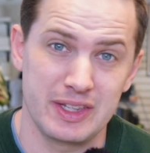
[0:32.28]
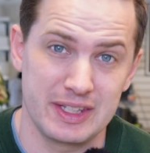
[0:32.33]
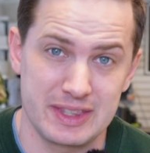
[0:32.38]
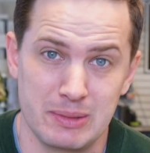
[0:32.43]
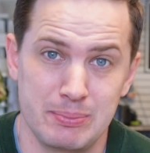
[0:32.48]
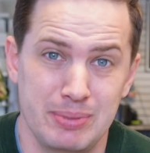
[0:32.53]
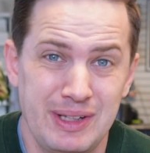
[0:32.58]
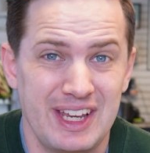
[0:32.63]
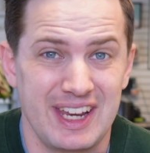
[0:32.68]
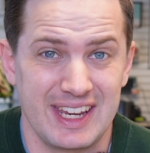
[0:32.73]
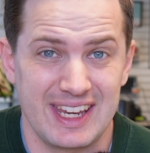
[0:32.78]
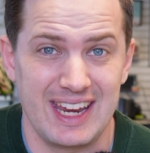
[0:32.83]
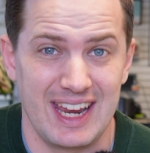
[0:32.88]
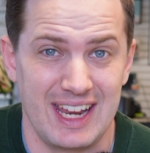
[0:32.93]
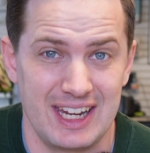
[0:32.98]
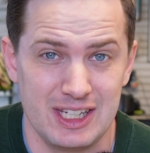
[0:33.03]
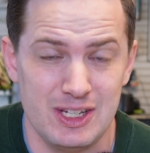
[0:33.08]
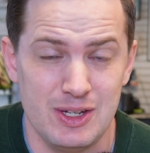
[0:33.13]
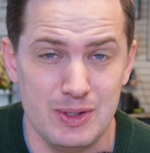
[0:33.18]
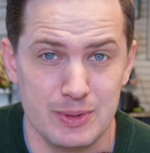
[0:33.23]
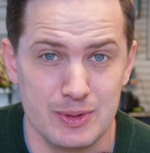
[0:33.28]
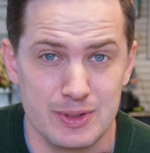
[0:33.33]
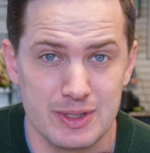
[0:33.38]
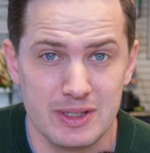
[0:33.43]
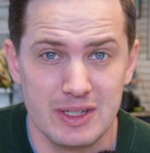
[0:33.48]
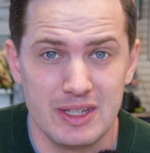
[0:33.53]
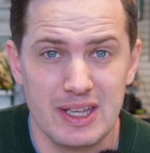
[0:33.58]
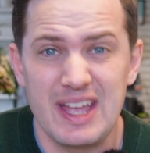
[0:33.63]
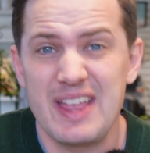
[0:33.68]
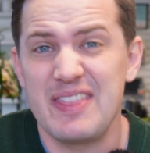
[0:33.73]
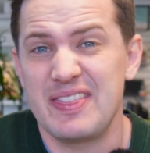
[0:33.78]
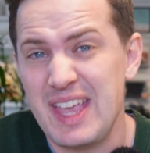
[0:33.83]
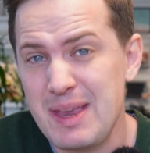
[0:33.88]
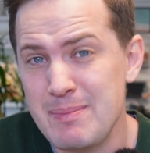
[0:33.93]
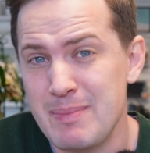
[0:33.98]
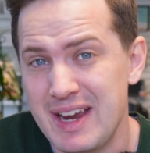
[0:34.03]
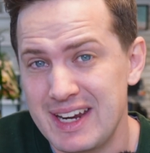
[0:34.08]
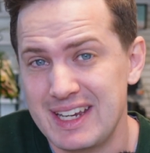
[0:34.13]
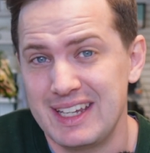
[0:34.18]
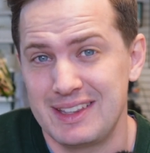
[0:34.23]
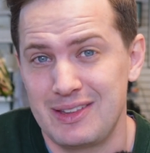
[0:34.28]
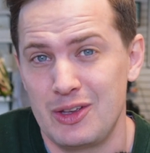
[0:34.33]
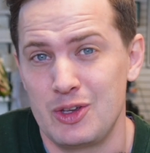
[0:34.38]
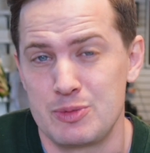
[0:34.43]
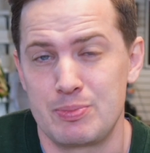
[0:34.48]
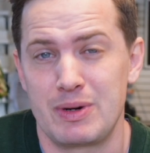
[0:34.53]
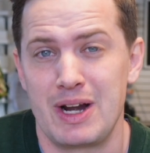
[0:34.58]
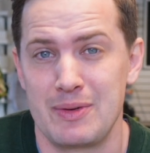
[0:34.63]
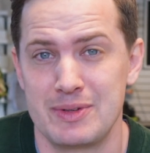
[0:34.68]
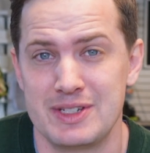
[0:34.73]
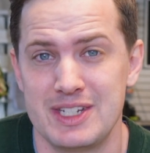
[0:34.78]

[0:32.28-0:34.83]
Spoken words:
that the plant can't use, they might get those brown